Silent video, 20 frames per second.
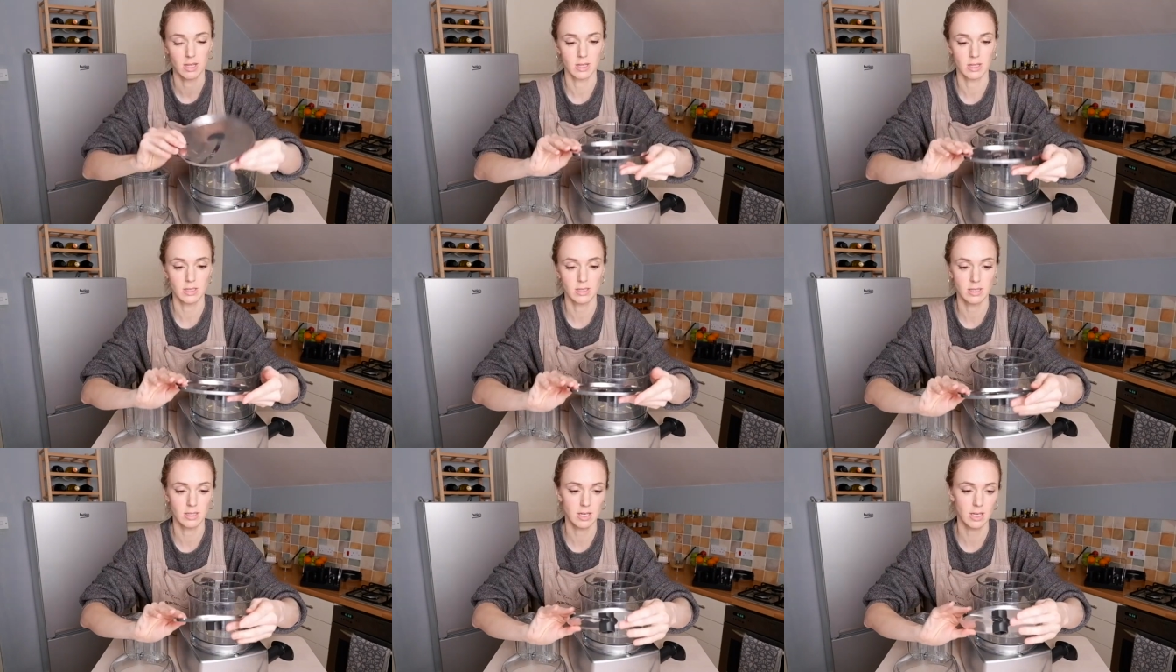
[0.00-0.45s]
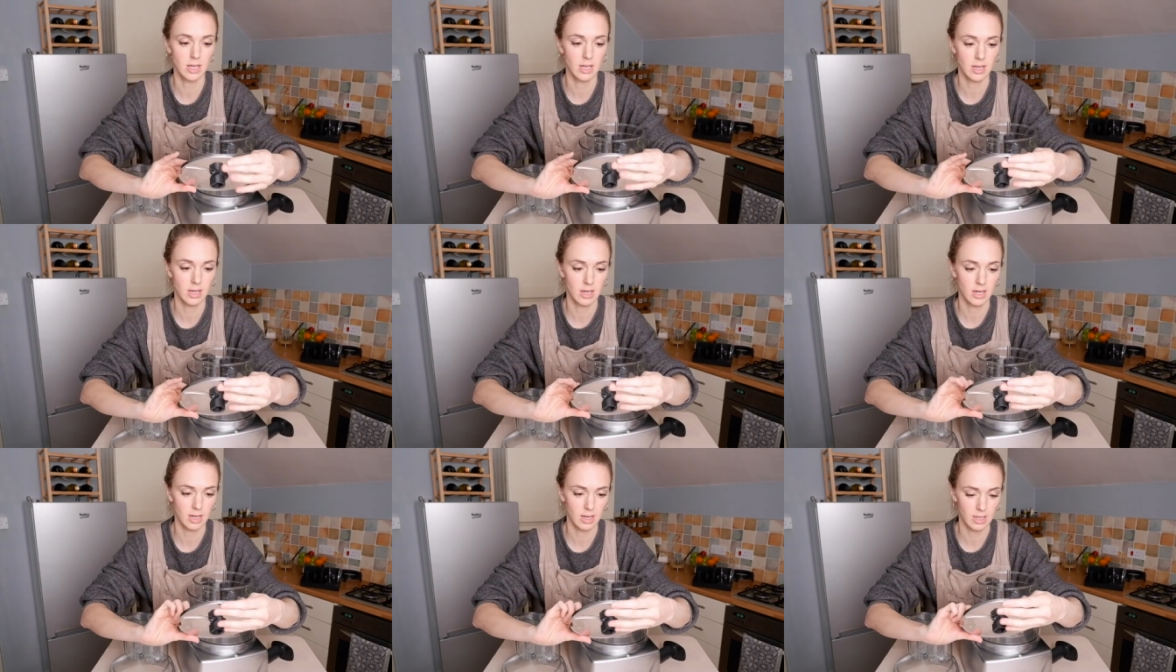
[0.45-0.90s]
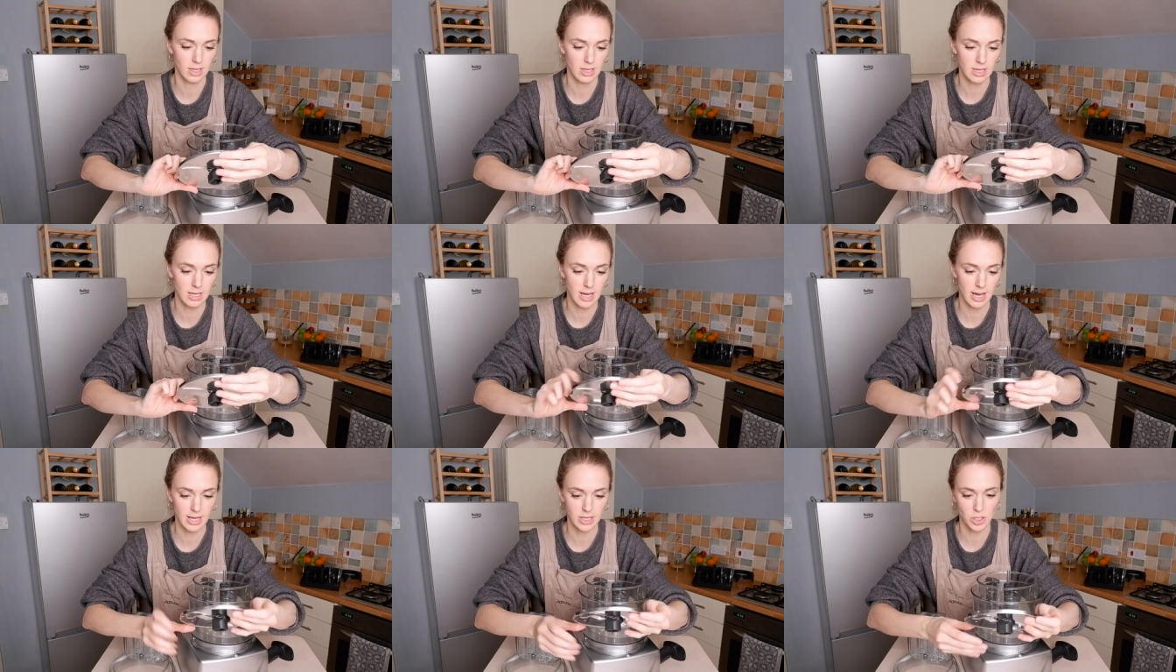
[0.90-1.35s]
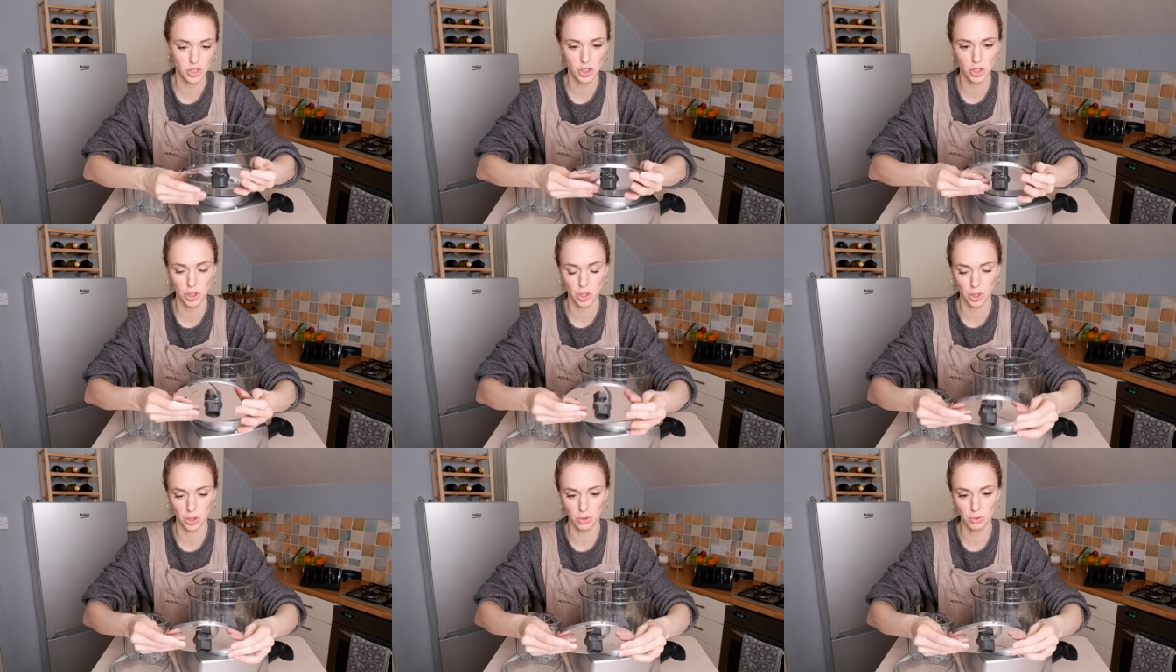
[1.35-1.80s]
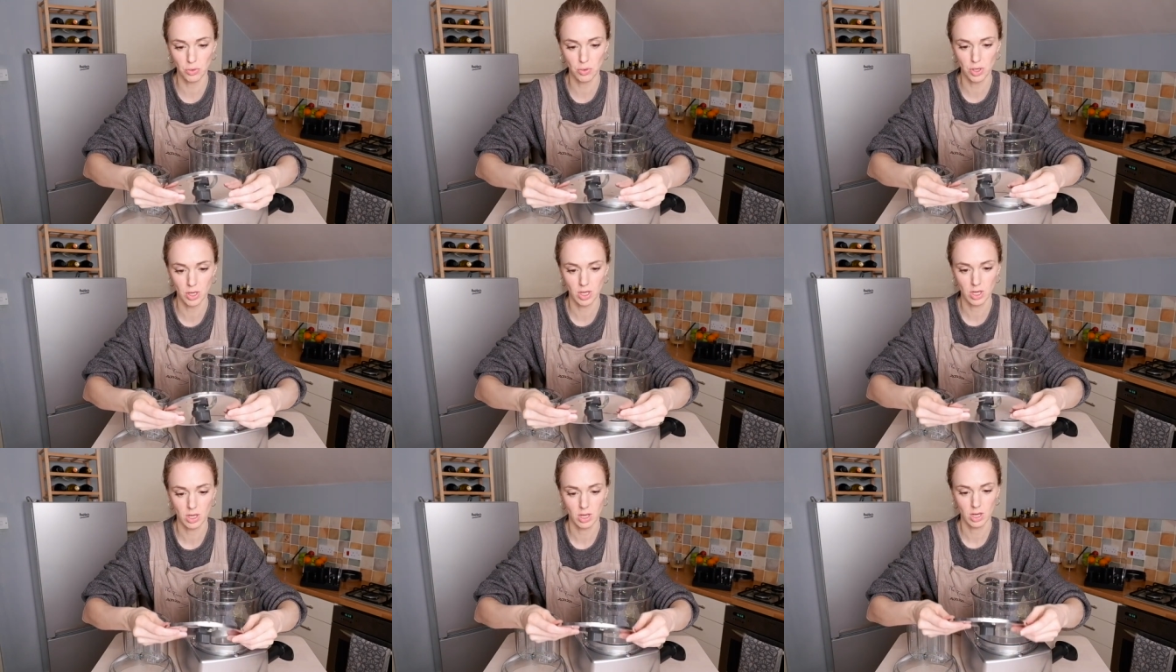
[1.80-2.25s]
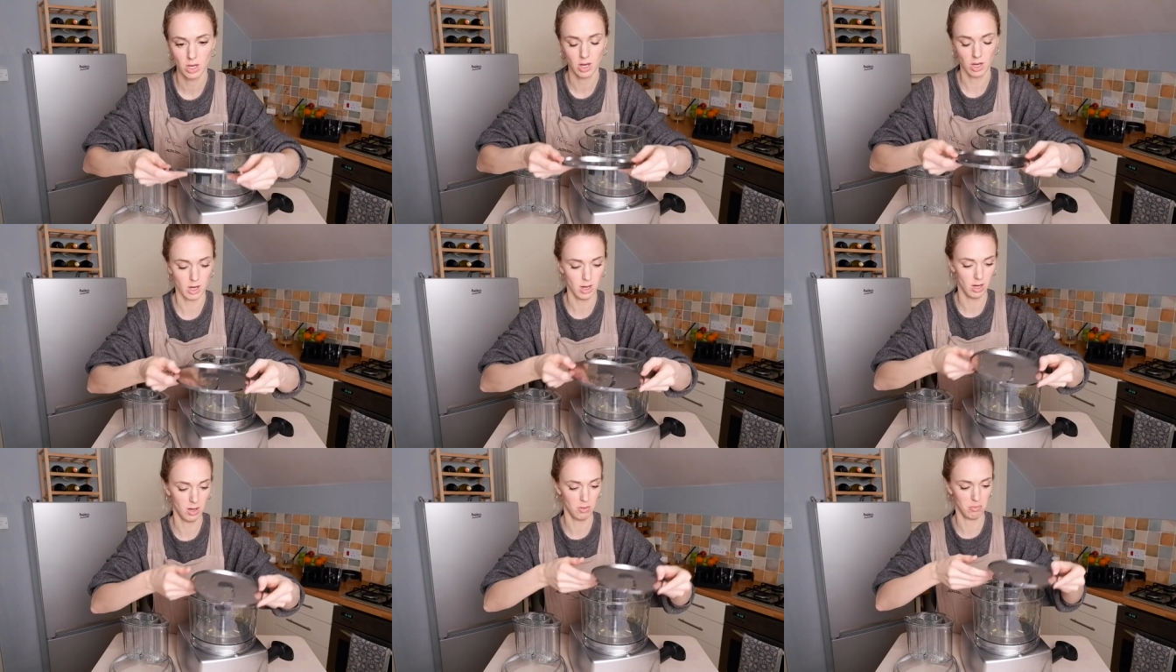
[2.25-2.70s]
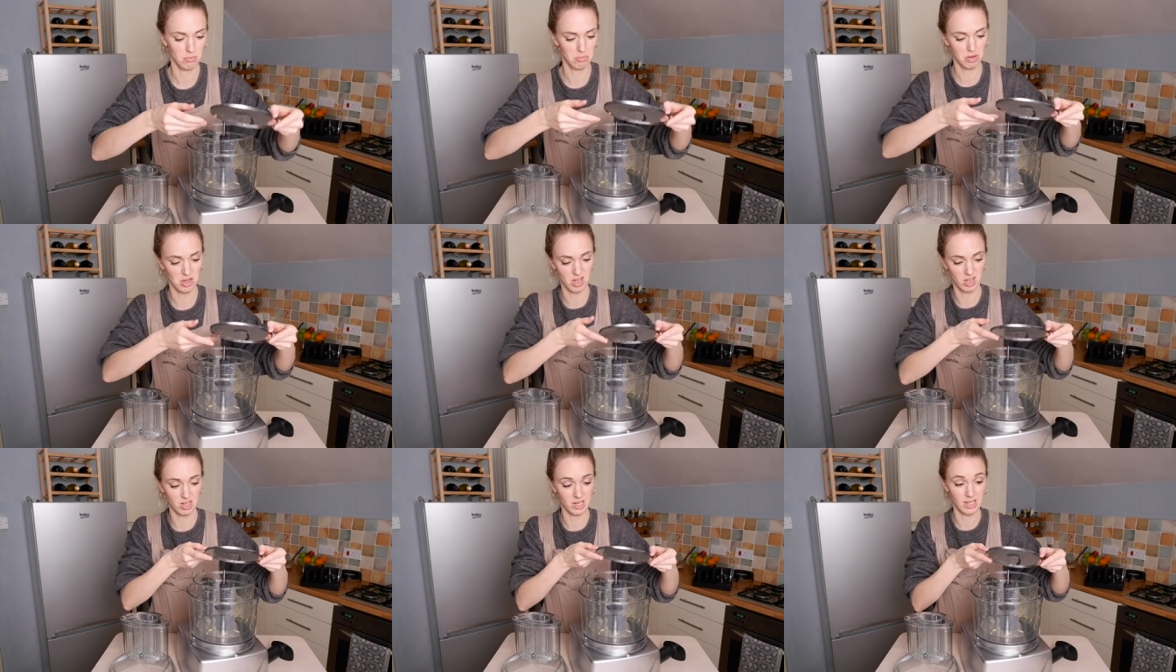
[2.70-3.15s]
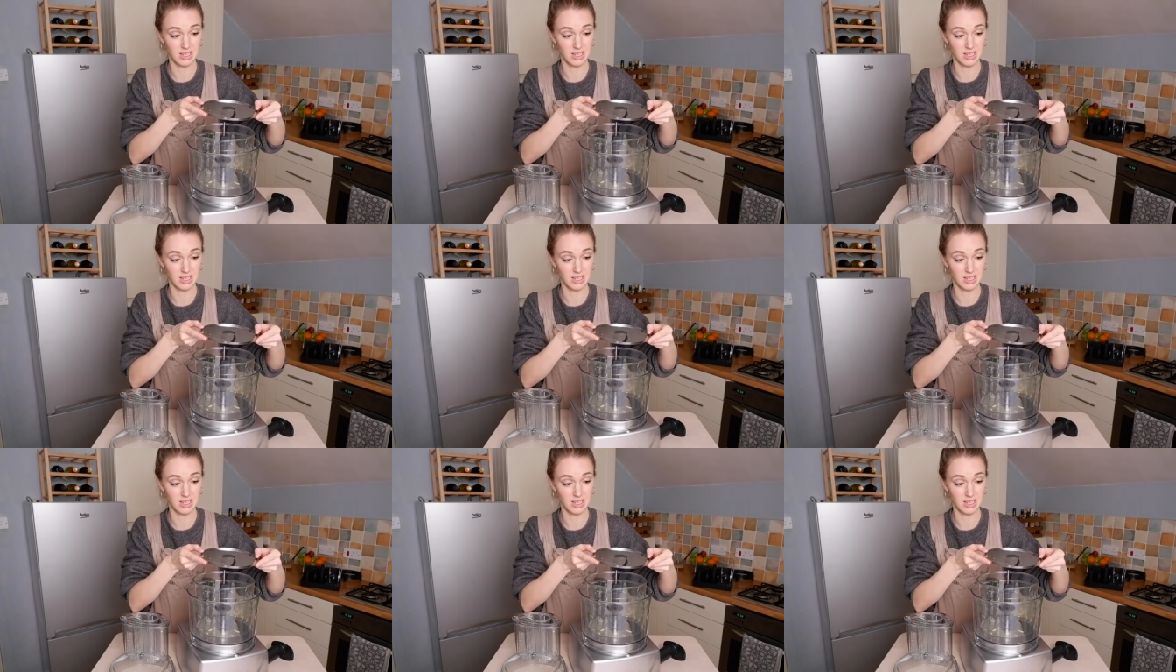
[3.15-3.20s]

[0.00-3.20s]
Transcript: This is the ES2, but